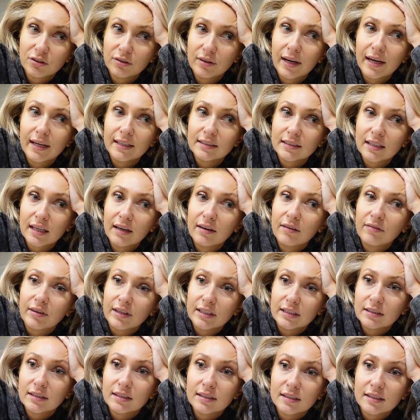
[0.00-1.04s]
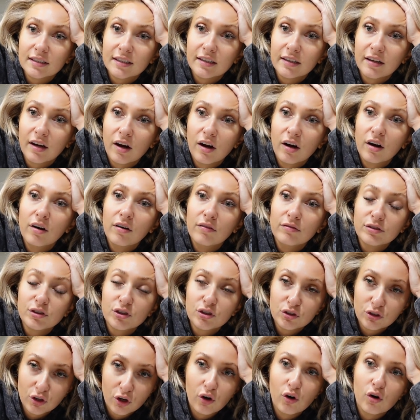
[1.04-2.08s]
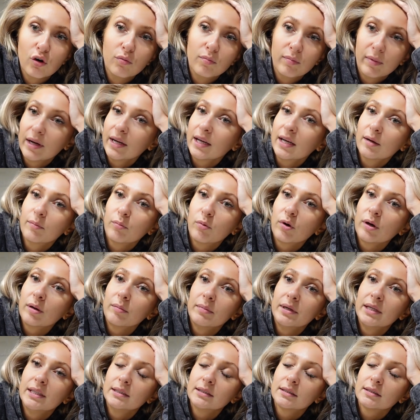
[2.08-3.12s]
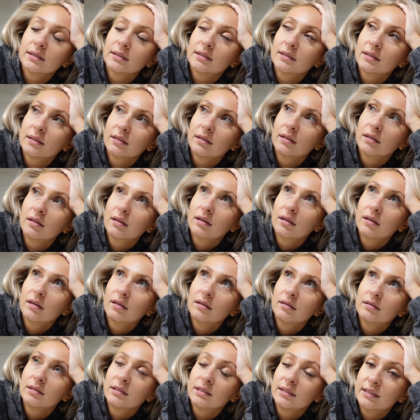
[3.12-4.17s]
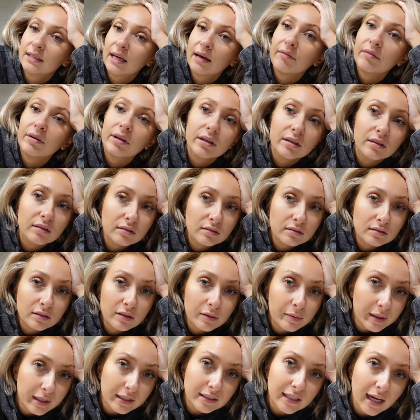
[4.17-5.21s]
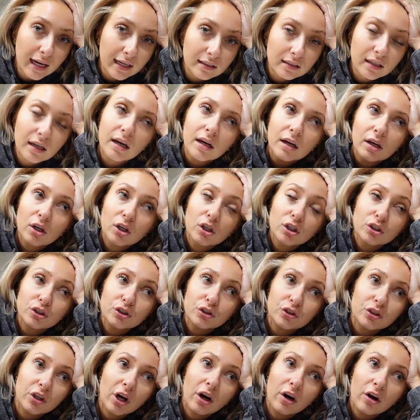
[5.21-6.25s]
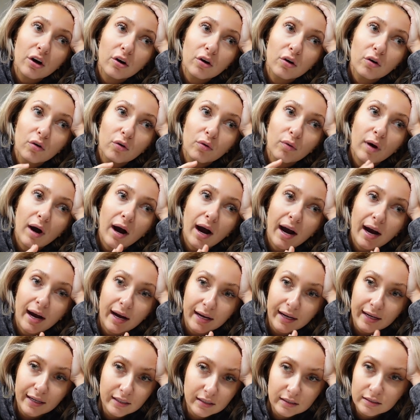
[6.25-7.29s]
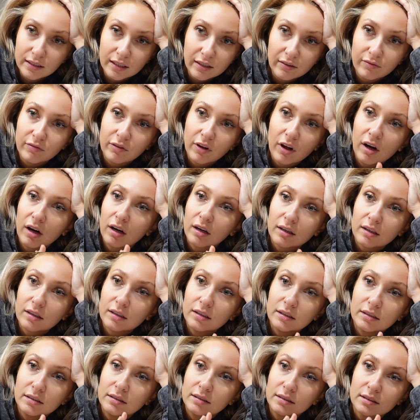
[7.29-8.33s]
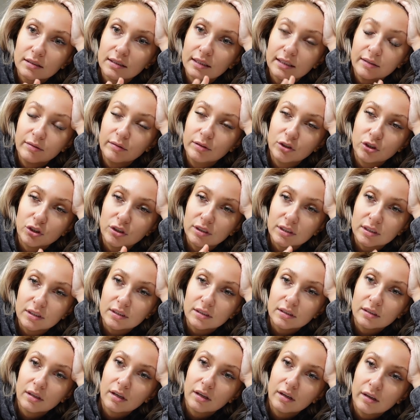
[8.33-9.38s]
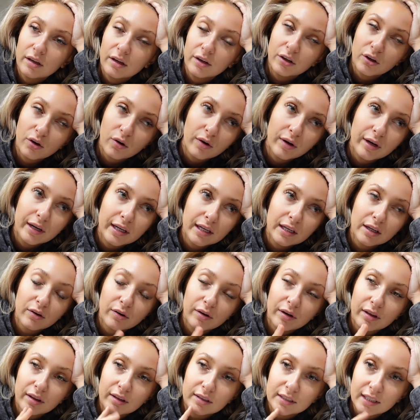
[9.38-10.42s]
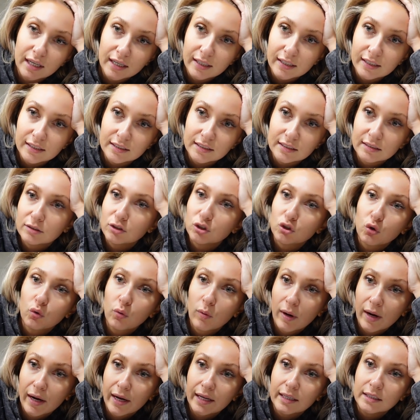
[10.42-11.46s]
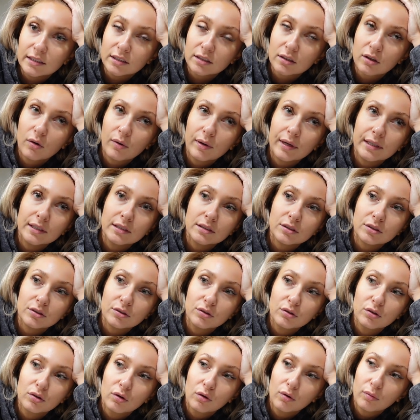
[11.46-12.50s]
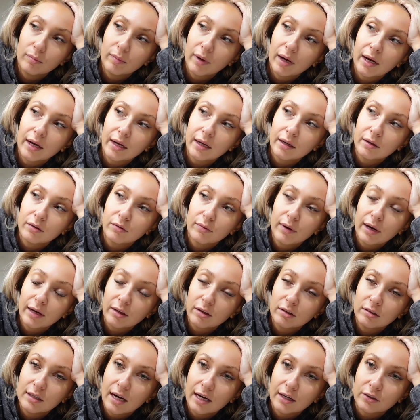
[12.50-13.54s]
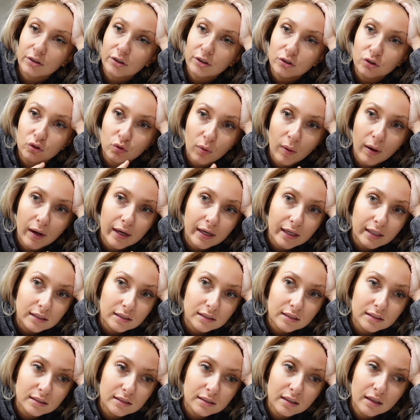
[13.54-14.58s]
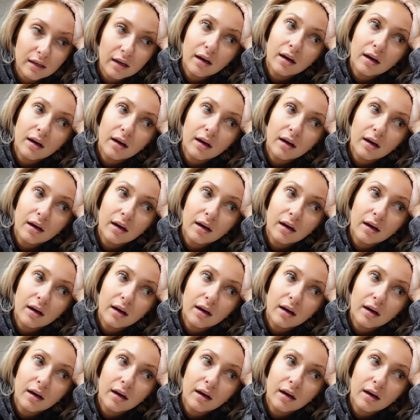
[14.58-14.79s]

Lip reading: 2 days have consisted of so many appointments, 7 to be exact. So I didn't vlog because it was just annoying going to the dentist twice, going to my regular doctor twice,